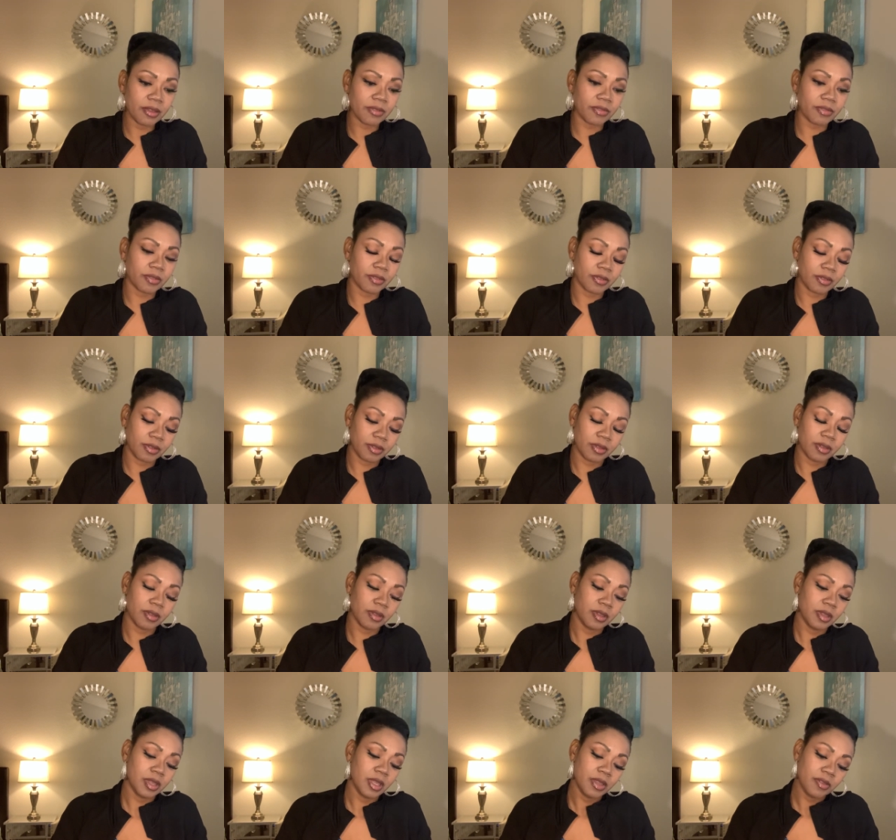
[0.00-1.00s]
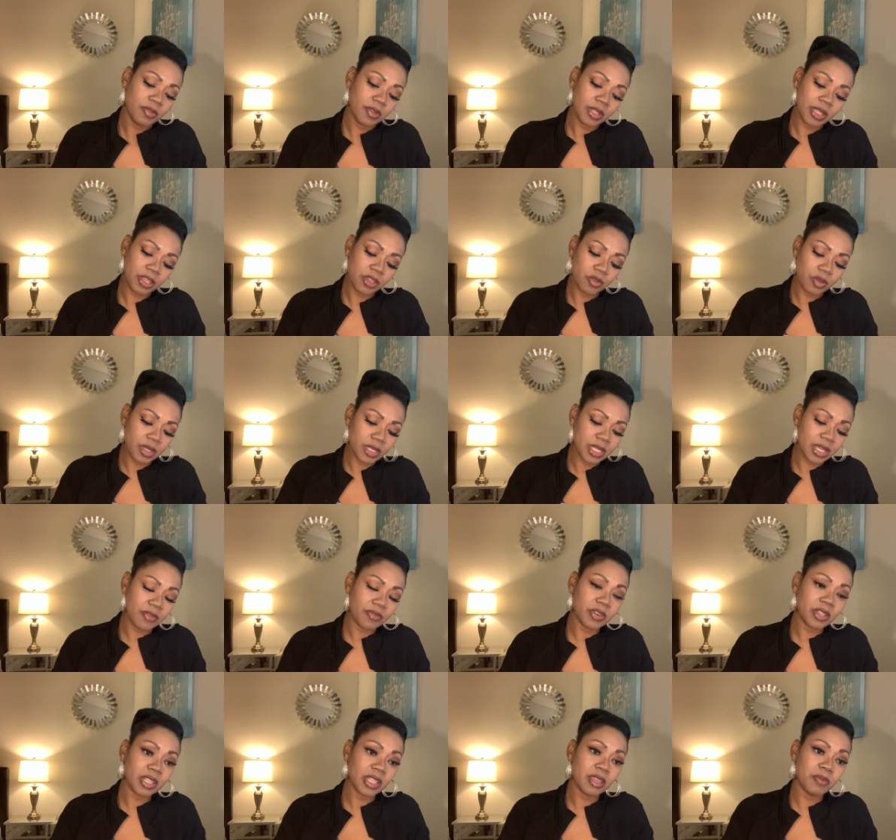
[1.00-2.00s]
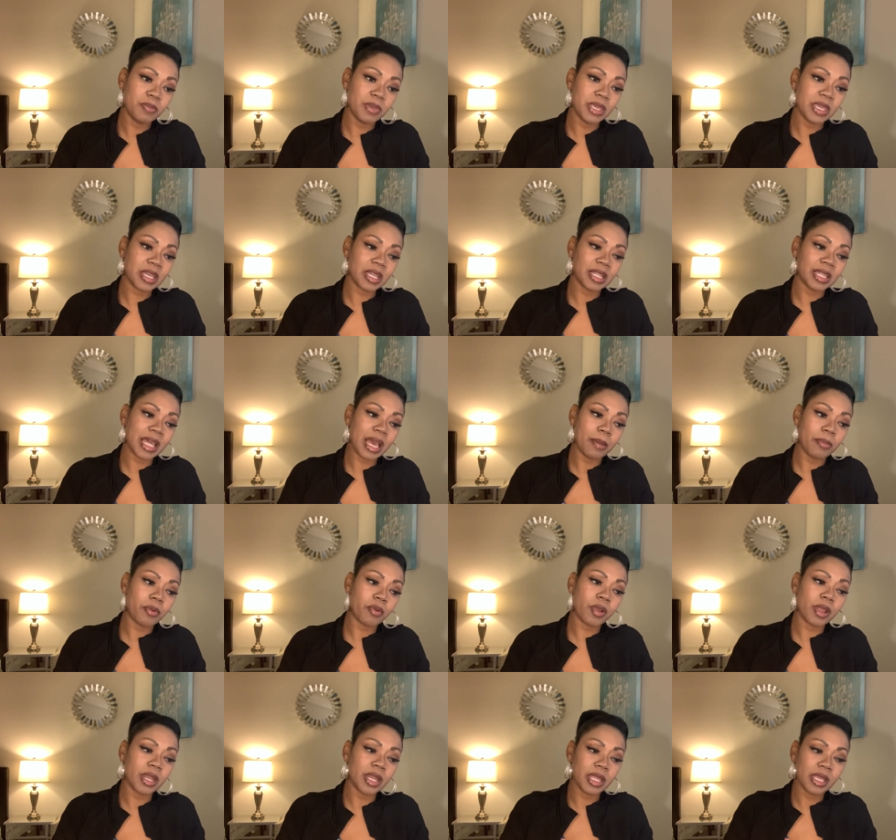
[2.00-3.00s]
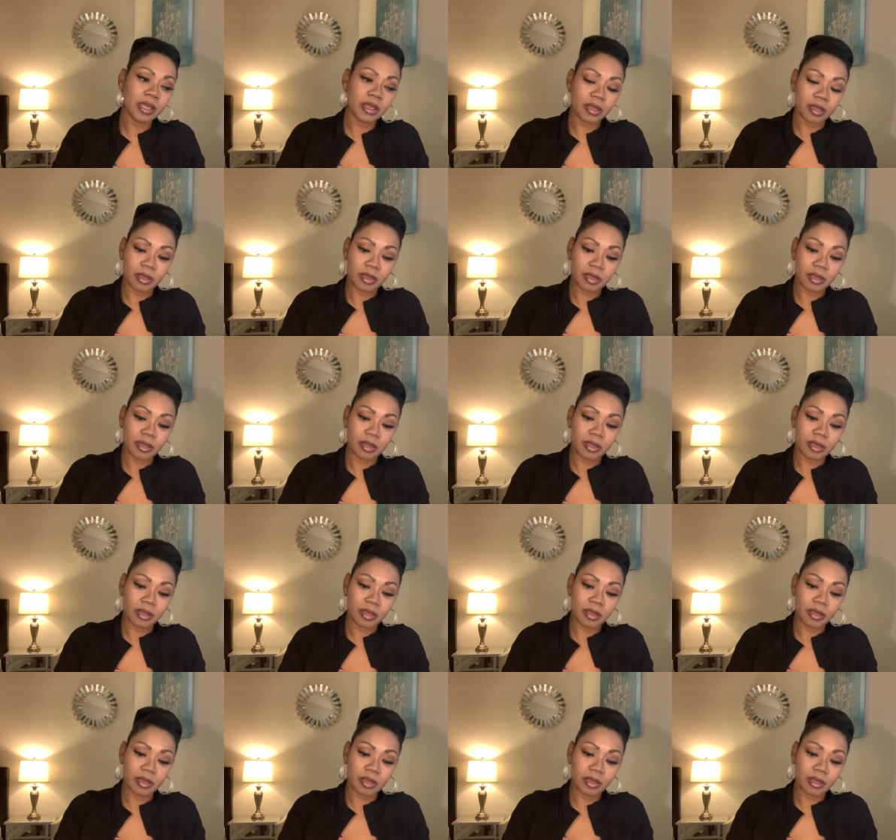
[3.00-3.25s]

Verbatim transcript: I feel like you could definitely be collaborating